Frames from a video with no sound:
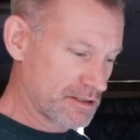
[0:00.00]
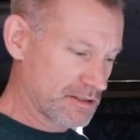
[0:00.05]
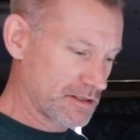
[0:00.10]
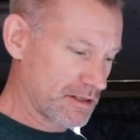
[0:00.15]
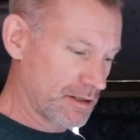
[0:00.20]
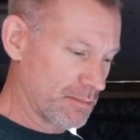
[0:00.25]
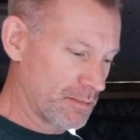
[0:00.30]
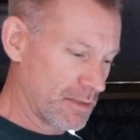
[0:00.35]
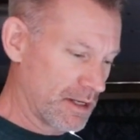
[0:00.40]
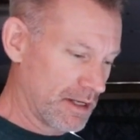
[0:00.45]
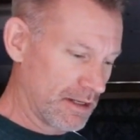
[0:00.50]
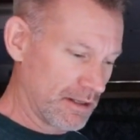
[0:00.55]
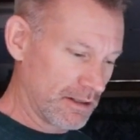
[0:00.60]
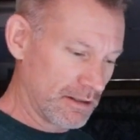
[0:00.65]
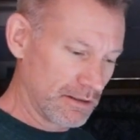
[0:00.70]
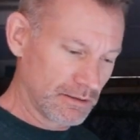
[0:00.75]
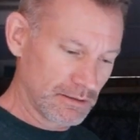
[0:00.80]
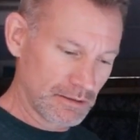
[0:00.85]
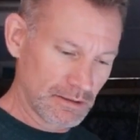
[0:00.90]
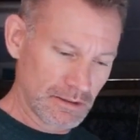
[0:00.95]
some
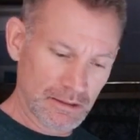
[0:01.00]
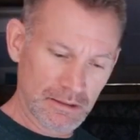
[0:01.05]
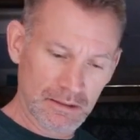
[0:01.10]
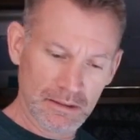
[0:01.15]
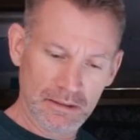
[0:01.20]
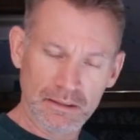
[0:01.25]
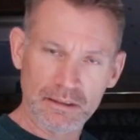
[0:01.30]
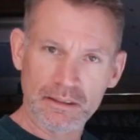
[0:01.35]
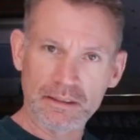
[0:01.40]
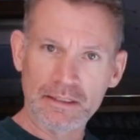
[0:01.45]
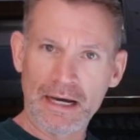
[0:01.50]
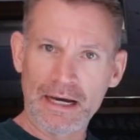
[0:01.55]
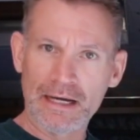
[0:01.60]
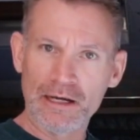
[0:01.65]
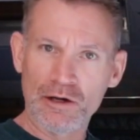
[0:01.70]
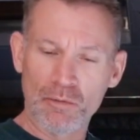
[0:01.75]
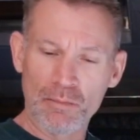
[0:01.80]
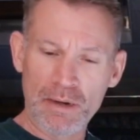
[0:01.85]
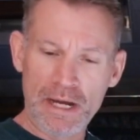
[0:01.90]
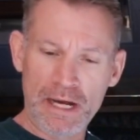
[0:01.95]

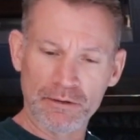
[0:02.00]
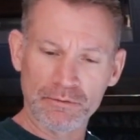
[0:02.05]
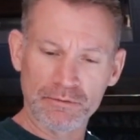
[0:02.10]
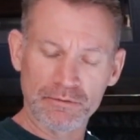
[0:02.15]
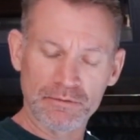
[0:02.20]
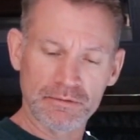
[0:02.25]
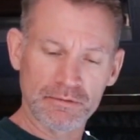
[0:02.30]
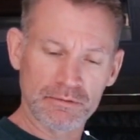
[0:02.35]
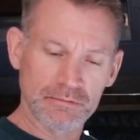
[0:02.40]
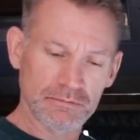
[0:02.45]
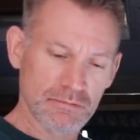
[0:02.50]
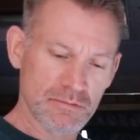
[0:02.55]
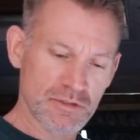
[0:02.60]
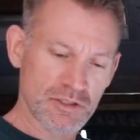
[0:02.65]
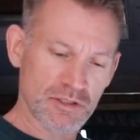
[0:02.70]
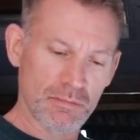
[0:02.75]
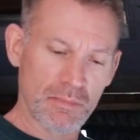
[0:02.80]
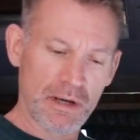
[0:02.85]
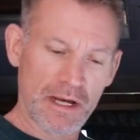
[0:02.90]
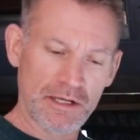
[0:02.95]
Gayo Mountain
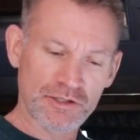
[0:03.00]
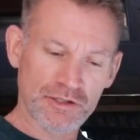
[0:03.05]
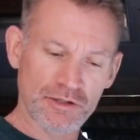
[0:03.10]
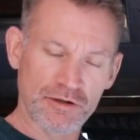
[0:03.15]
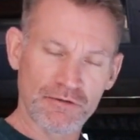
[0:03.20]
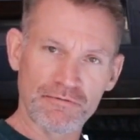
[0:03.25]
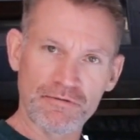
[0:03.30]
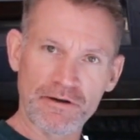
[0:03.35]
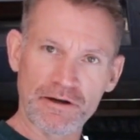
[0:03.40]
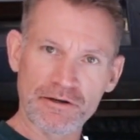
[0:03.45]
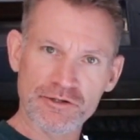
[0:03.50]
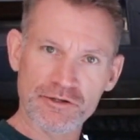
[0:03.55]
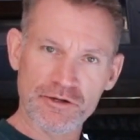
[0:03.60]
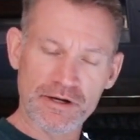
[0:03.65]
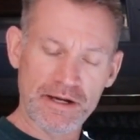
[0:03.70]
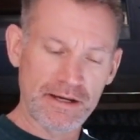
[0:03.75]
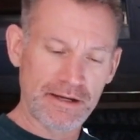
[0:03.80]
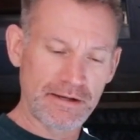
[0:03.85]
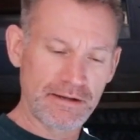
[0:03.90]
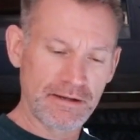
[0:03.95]
Sumatra Fair
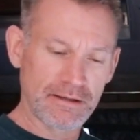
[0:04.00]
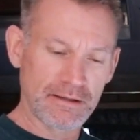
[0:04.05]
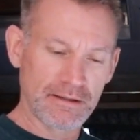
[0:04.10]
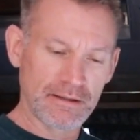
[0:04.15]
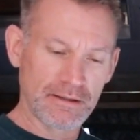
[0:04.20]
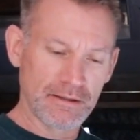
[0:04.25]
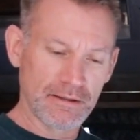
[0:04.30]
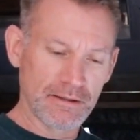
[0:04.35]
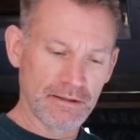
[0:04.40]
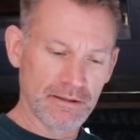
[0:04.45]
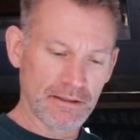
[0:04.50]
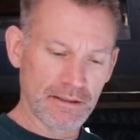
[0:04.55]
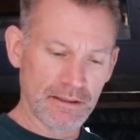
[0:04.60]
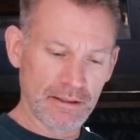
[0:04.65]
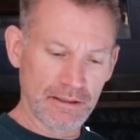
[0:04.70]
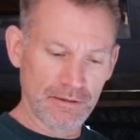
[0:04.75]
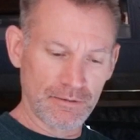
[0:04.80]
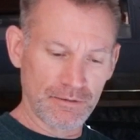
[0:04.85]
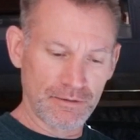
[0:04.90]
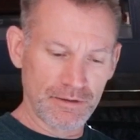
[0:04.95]
Trade.
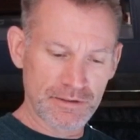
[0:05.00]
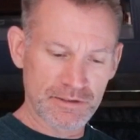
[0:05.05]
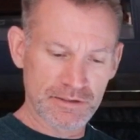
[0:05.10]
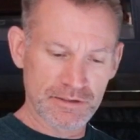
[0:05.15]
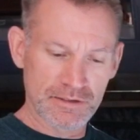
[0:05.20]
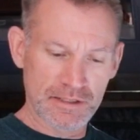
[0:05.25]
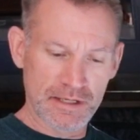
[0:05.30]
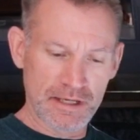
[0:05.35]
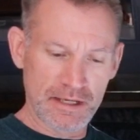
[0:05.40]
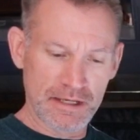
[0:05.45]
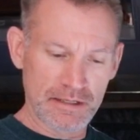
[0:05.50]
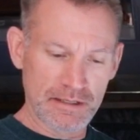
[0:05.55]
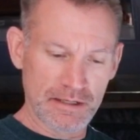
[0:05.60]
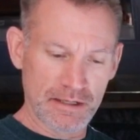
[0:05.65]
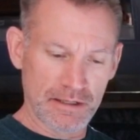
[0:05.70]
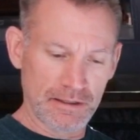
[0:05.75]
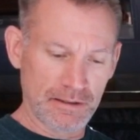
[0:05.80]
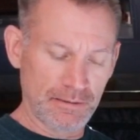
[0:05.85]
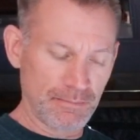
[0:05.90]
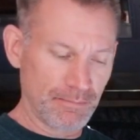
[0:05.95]
This is
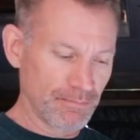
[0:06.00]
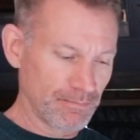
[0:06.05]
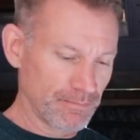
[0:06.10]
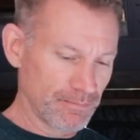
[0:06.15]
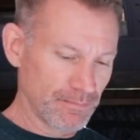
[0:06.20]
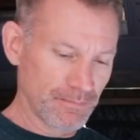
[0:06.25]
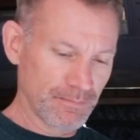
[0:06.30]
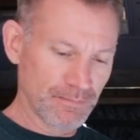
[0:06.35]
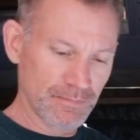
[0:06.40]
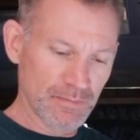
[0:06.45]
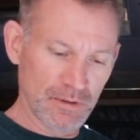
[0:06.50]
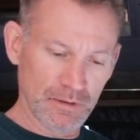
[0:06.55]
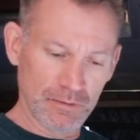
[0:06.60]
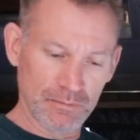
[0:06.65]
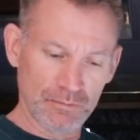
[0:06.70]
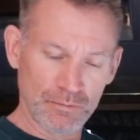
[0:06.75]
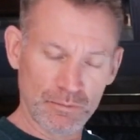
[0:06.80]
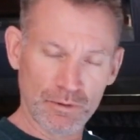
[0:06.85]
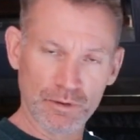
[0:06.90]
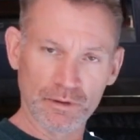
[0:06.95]
a
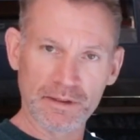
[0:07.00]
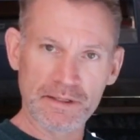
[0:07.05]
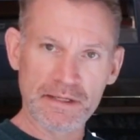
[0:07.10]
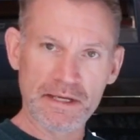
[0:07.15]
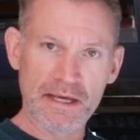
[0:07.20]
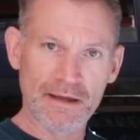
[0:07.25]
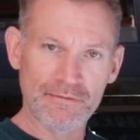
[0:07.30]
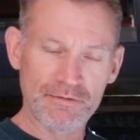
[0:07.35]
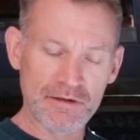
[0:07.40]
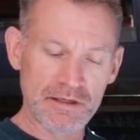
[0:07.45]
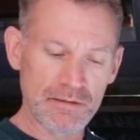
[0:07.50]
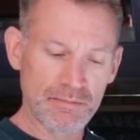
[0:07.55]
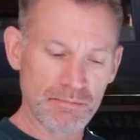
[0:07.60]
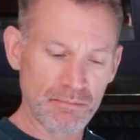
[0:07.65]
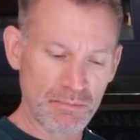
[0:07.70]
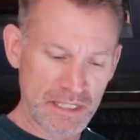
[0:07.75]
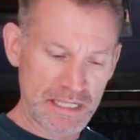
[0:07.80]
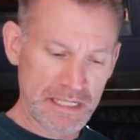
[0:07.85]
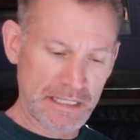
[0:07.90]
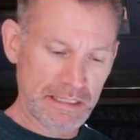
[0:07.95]
really heavy
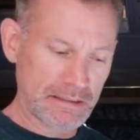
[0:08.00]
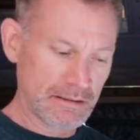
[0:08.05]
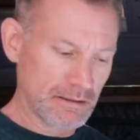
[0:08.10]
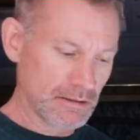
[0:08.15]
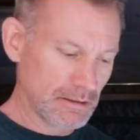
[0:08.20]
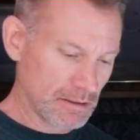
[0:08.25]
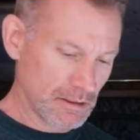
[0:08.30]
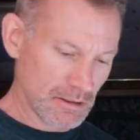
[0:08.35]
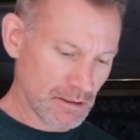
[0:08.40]
bean,